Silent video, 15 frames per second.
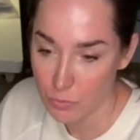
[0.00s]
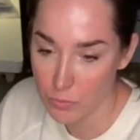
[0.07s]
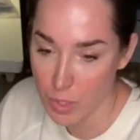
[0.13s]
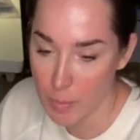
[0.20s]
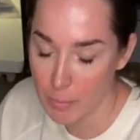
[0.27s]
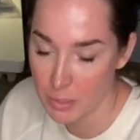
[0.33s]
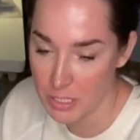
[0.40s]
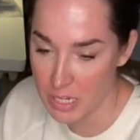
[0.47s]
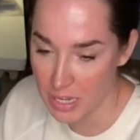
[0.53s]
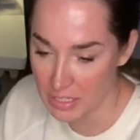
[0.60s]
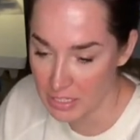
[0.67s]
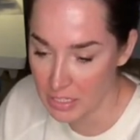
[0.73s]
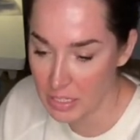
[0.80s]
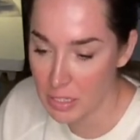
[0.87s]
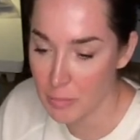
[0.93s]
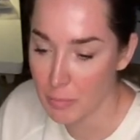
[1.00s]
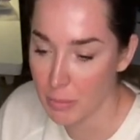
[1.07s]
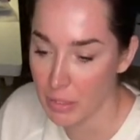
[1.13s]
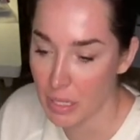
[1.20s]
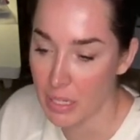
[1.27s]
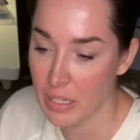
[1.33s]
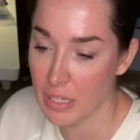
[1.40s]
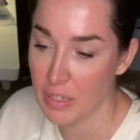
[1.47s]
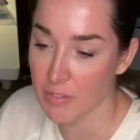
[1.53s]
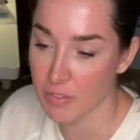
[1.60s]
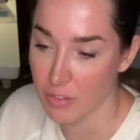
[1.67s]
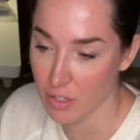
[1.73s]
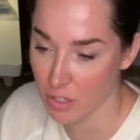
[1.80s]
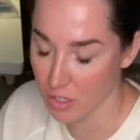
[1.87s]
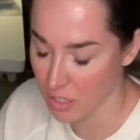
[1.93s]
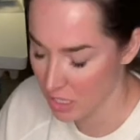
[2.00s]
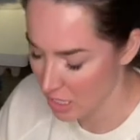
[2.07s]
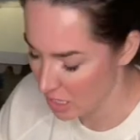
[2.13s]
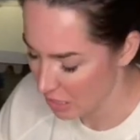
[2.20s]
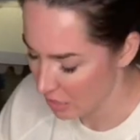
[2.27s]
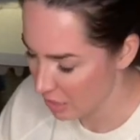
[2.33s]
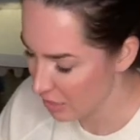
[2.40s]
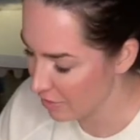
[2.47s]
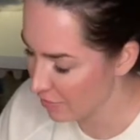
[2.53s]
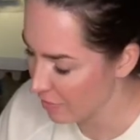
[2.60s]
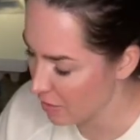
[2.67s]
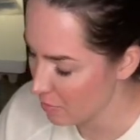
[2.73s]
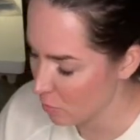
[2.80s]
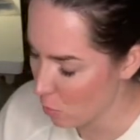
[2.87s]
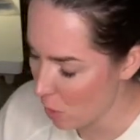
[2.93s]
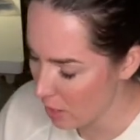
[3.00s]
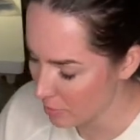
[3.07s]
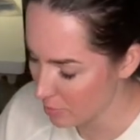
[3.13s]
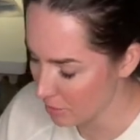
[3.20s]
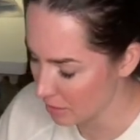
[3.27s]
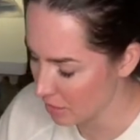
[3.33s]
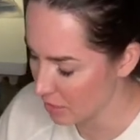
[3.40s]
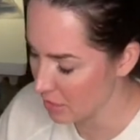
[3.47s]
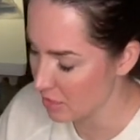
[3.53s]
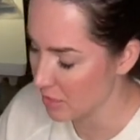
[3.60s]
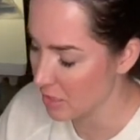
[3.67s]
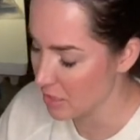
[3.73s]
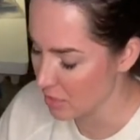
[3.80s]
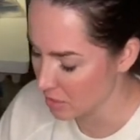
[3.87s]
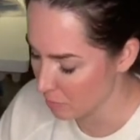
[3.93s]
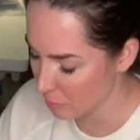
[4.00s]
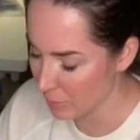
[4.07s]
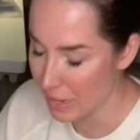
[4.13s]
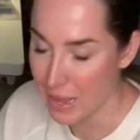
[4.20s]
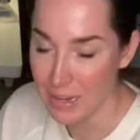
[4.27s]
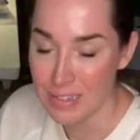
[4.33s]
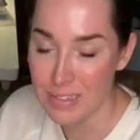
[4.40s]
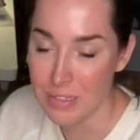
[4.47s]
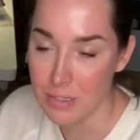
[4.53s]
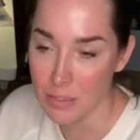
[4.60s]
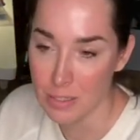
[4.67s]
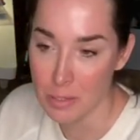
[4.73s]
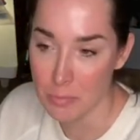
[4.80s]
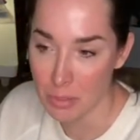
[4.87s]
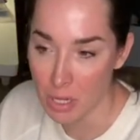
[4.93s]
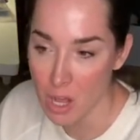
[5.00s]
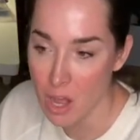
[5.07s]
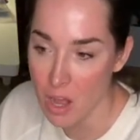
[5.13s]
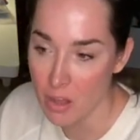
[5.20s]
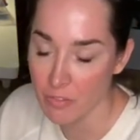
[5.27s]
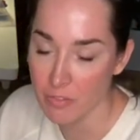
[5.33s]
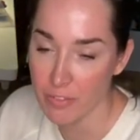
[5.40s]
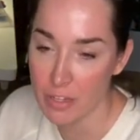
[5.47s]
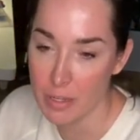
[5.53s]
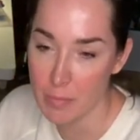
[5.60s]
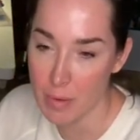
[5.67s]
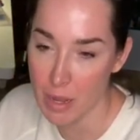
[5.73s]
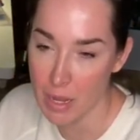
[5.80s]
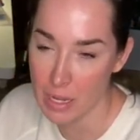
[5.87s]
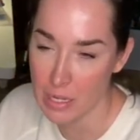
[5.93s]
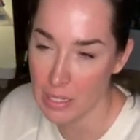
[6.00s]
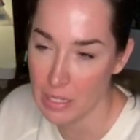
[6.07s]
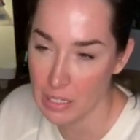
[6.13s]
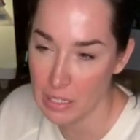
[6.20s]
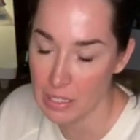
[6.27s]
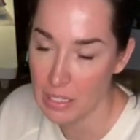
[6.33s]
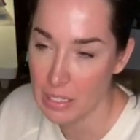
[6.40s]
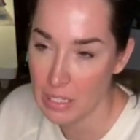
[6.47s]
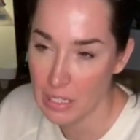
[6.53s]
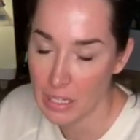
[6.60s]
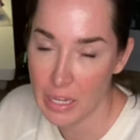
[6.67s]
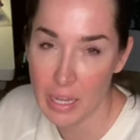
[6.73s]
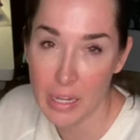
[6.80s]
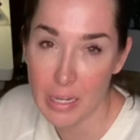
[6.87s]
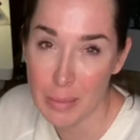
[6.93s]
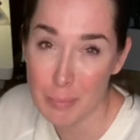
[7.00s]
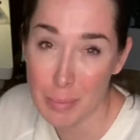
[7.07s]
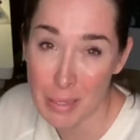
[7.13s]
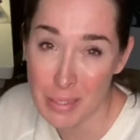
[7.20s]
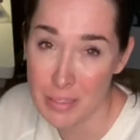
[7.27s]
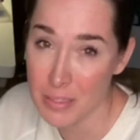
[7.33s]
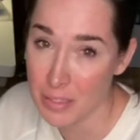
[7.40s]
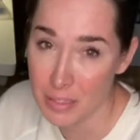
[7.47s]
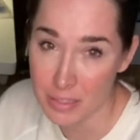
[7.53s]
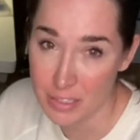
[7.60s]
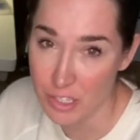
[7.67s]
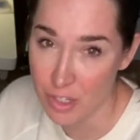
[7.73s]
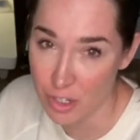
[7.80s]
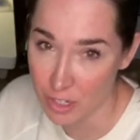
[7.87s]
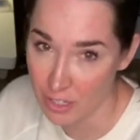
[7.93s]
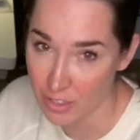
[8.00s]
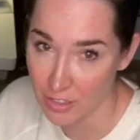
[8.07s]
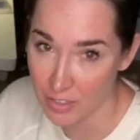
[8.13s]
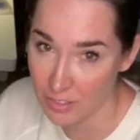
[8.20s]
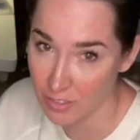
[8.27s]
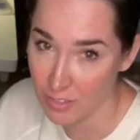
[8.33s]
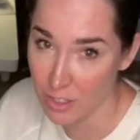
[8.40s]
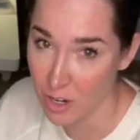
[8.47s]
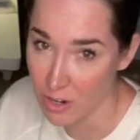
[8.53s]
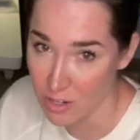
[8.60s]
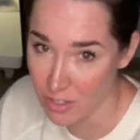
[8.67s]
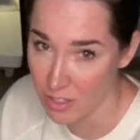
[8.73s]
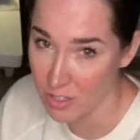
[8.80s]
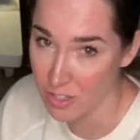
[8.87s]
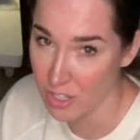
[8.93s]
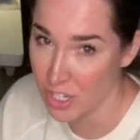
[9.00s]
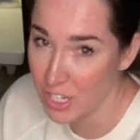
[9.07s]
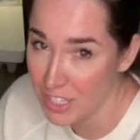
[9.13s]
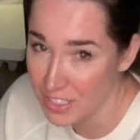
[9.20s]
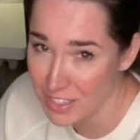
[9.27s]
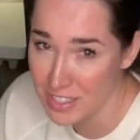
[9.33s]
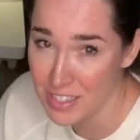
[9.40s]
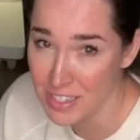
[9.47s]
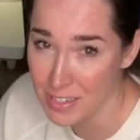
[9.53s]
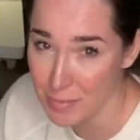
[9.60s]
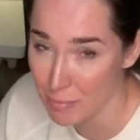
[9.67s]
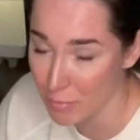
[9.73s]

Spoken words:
protecting it, but like if I'm wiping this and this black is still coming off, am I getting basically straight carcinogens in my